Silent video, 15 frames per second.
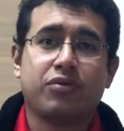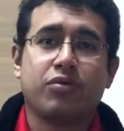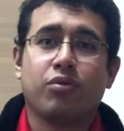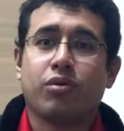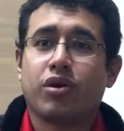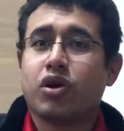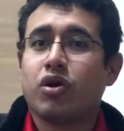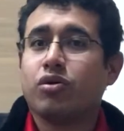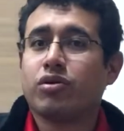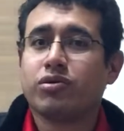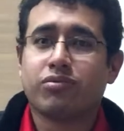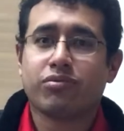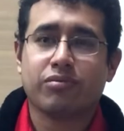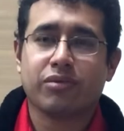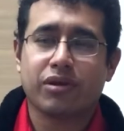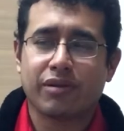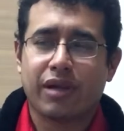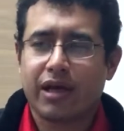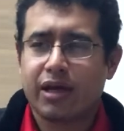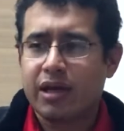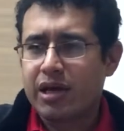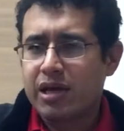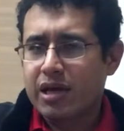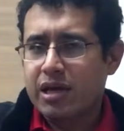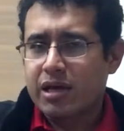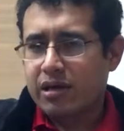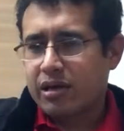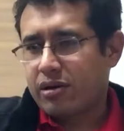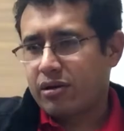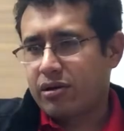to do huge,
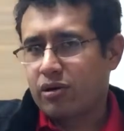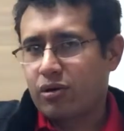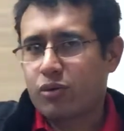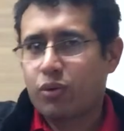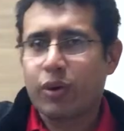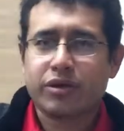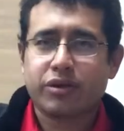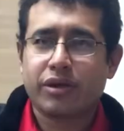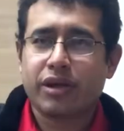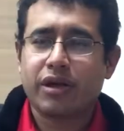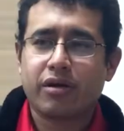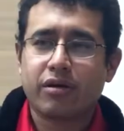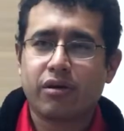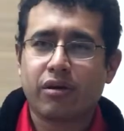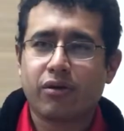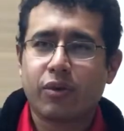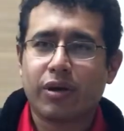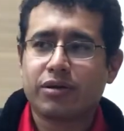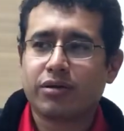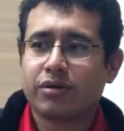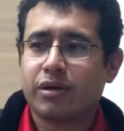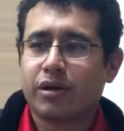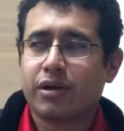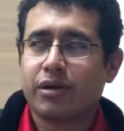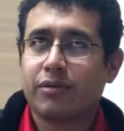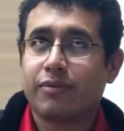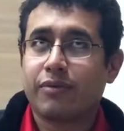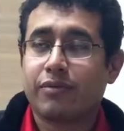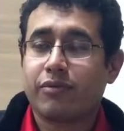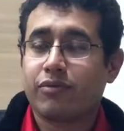whole questionnaire or
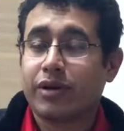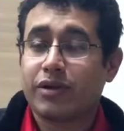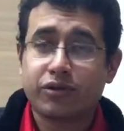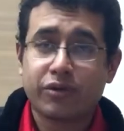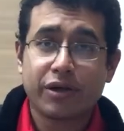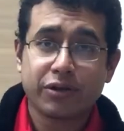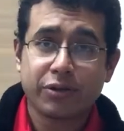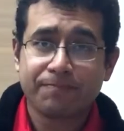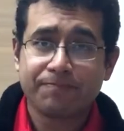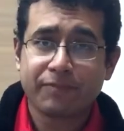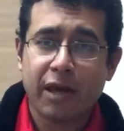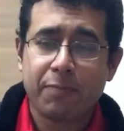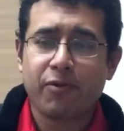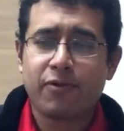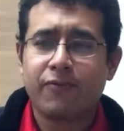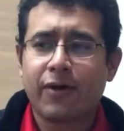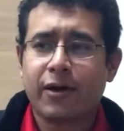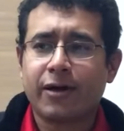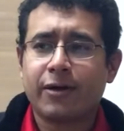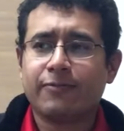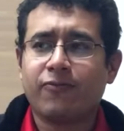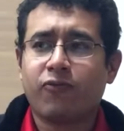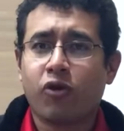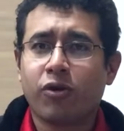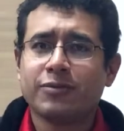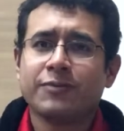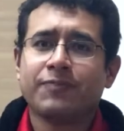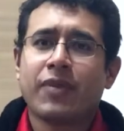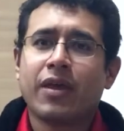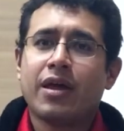registration type of
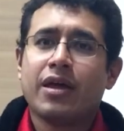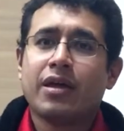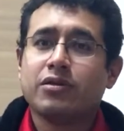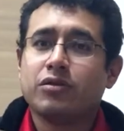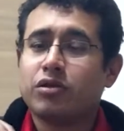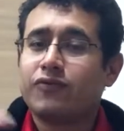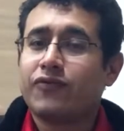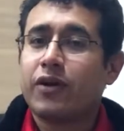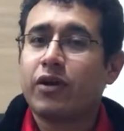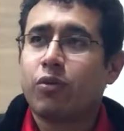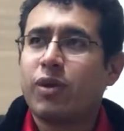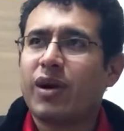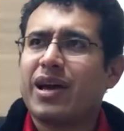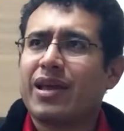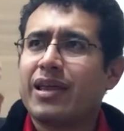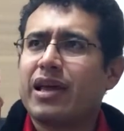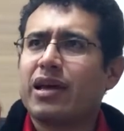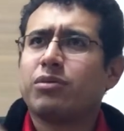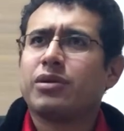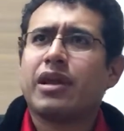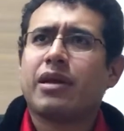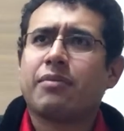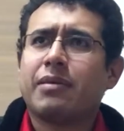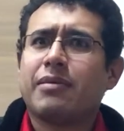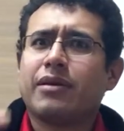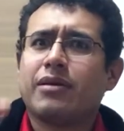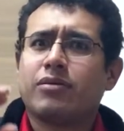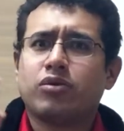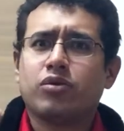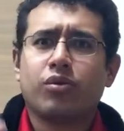forms. Just very quick. I think it was like
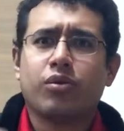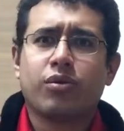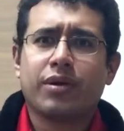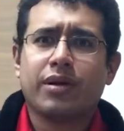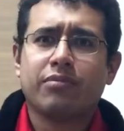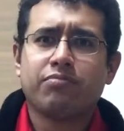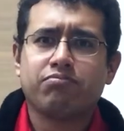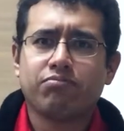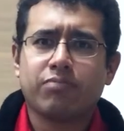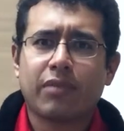maybe 2 or 3